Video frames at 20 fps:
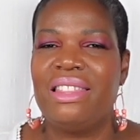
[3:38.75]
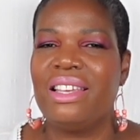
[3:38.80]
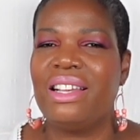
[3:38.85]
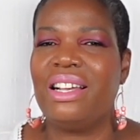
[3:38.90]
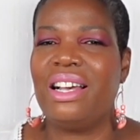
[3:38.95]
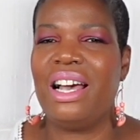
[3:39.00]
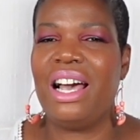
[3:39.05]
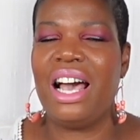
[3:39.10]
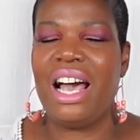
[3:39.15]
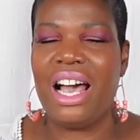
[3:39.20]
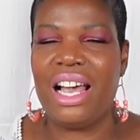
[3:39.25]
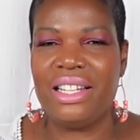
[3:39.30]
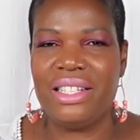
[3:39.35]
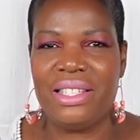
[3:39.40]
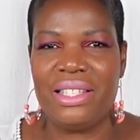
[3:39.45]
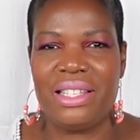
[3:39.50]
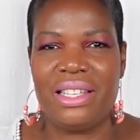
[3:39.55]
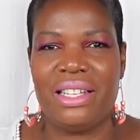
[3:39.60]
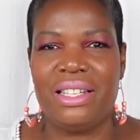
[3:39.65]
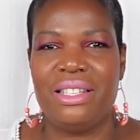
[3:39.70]
the
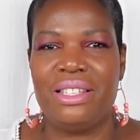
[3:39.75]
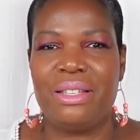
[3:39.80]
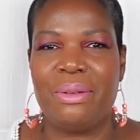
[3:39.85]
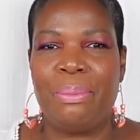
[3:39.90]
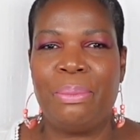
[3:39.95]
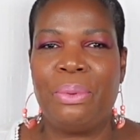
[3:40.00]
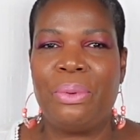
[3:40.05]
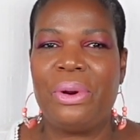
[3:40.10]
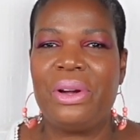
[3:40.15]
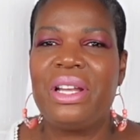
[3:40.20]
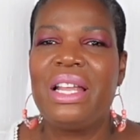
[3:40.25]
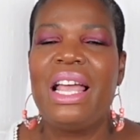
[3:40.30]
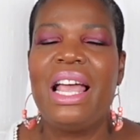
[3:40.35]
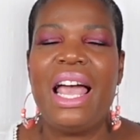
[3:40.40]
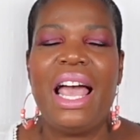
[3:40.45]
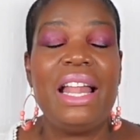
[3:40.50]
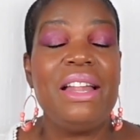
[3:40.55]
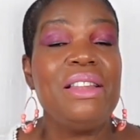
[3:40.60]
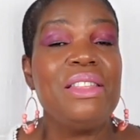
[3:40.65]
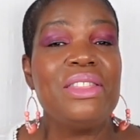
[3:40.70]
constant support,
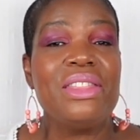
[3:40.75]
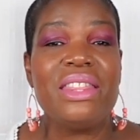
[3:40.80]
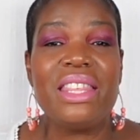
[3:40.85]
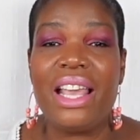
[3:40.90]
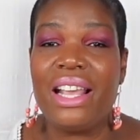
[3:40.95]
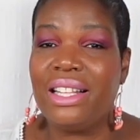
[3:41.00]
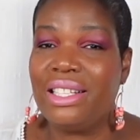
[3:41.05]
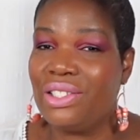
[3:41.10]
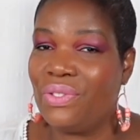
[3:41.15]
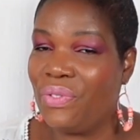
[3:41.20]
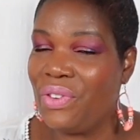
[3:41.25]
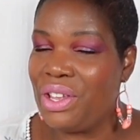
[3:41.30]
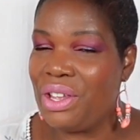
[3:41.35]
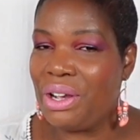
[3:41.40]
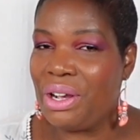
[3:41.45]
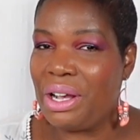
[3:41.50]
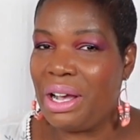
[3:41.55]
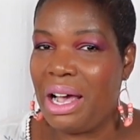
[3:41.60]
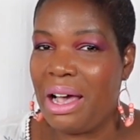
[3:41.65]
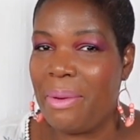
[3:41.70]
and thanks for
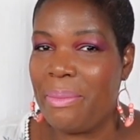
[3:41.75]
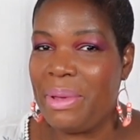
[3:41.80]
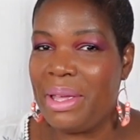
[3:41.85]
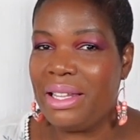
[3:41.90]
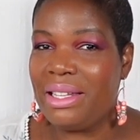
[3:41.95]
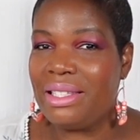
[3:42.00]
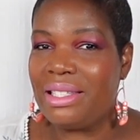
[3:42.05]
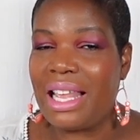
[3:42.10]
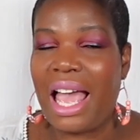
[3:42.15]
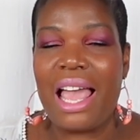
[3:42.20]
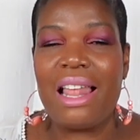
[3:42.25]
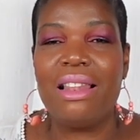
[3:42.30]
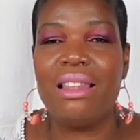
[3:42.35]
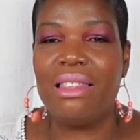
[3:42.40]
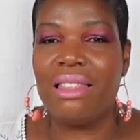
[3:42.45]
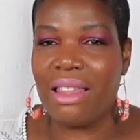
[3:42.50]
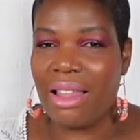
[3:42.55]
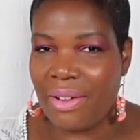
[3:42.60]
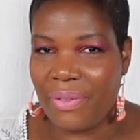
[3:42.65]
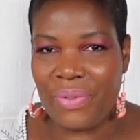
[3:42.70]
your comments. I
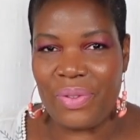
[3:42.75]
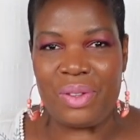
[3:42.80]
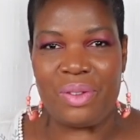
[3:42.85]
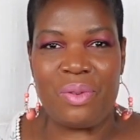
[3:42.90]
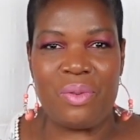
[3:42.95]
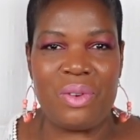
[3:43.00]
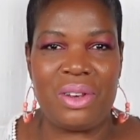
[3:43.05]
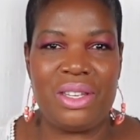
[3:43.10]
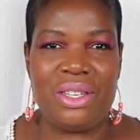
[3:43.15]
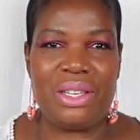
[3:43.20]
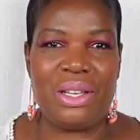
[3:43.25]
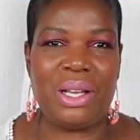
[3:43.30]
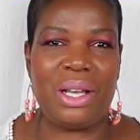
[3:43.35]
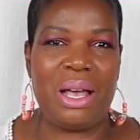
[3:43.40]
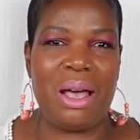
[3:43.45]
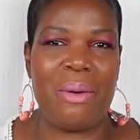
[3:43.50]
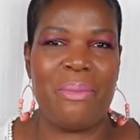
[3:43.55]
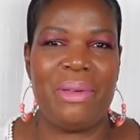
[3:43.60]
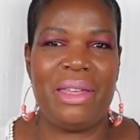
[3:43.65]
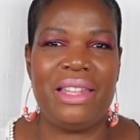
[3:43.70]
love to read your
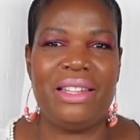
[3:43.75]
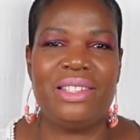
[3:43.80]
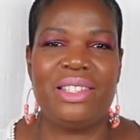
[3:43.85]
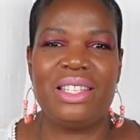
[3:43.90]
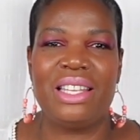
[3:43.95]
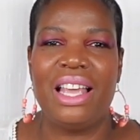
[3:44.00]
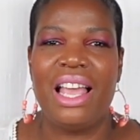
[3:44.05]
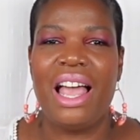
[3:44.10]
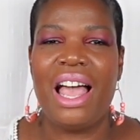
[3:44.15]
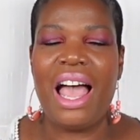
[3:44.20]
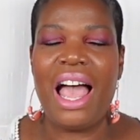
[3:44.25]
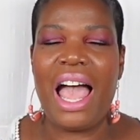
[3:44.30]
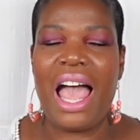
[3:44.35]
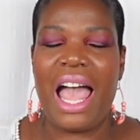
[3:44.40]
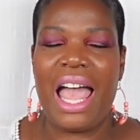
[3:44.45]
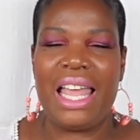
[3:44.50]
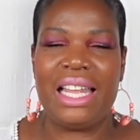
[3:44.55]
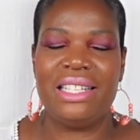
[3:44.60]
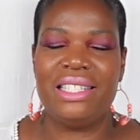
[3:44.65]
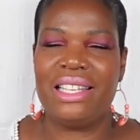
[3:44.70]
comments,
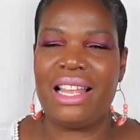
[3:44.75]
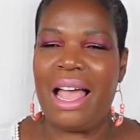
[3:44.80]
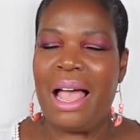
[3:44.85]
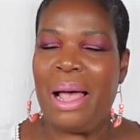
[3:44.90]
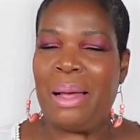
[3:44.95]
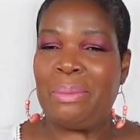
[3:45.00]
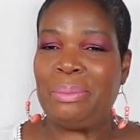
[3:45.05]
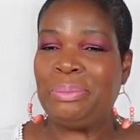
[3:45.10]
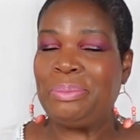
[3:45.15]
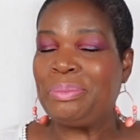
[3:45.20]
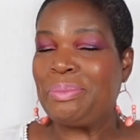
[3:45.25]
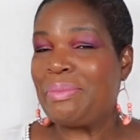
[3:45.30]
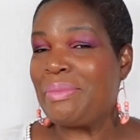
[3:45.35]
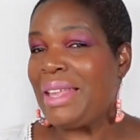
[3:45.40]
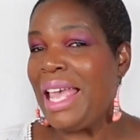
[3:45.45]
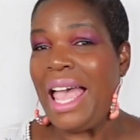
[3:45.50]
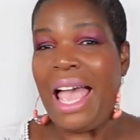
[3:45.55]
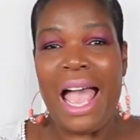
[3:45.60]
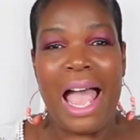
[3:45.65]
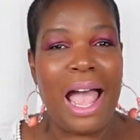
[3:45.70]
and
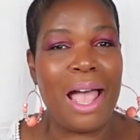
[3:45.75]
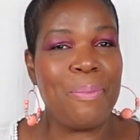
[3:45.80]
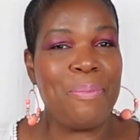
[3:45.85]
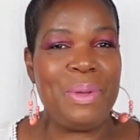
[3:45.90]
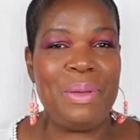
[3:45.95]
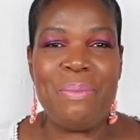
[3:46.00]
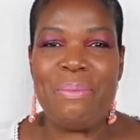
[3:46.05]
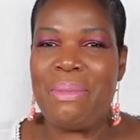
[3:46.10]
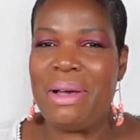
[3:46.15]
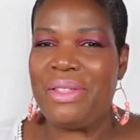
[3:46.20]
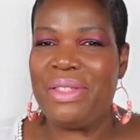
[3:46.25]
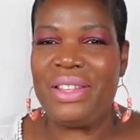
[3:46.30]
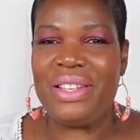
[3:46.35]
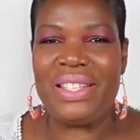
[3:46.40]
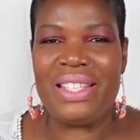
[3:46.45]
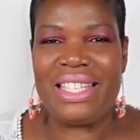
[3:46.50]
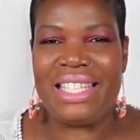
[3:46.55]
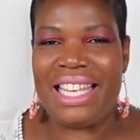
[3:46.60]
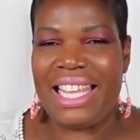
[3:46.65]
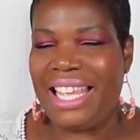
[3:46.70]
happy
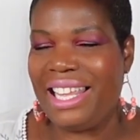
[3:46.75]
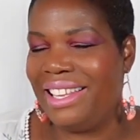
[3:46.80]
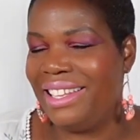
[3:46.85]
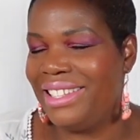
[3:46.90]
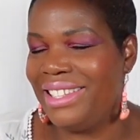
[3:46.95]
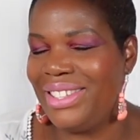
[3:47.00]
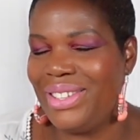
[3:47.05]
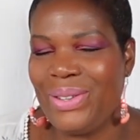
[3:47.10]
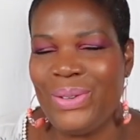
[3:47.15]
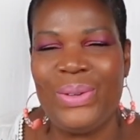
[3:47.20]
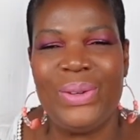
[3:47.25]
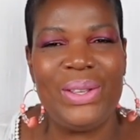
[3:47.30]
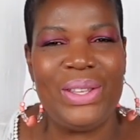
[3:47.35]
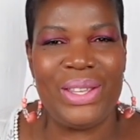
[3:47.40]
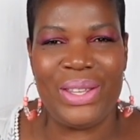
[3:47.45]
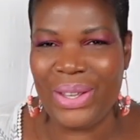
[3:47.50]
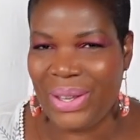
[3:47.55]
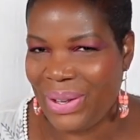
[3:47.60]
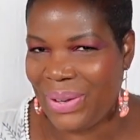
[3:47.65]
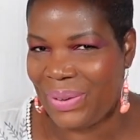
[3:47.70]
Mother's Day to
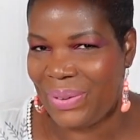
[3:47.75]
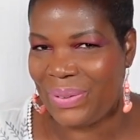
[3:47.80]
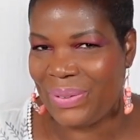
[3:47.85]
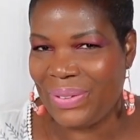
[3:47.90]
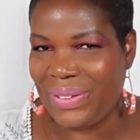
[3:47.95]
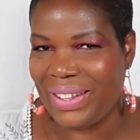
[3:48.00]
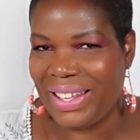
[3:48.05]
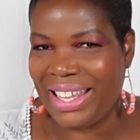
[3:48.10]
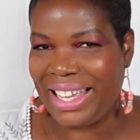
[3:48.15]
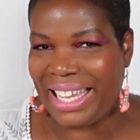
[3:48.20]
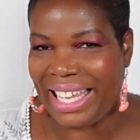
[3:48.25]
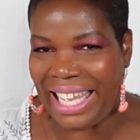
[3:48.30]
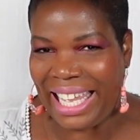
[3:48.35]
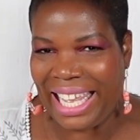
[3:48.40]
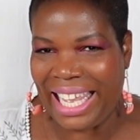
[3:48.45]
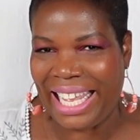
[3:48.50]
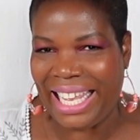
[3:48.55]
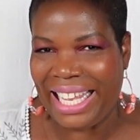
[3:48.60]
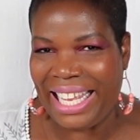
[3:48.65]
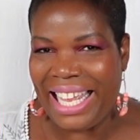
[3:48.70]
you,
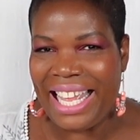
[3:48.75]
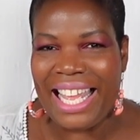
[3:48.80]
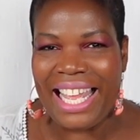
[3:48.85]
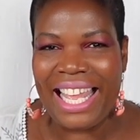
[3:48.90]
okay?